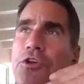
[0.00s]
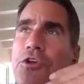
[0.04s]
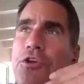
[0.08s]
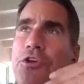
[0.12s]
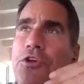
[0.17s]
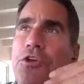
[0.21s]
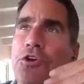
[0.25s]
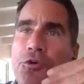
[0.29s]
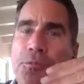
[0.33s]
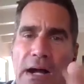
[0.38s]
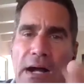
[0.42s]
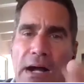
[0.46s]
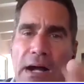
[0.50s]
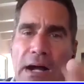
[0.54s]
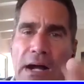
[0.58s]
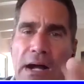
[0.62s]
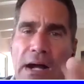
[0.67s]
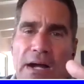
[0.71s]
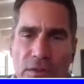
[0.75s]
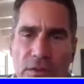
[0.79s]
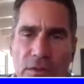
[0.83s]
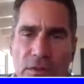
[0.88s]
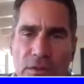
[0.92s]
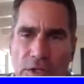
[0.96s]
reviewed
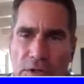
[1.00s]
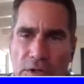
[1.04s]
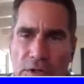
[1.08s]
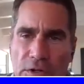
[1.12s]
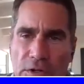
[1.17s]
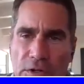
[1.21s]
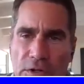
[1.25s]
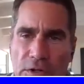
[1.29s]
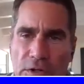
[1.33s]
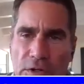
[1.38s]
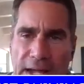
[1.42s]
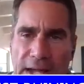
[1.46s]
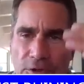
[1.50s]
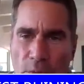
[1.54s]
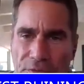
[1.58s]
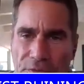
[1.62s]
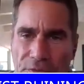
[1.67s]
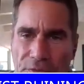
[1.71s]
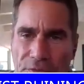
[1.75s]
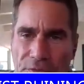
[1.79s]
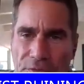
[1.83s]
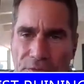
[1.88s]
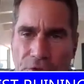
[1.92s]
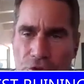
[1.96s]
by, I
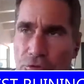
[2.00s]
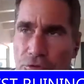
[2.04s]
don't know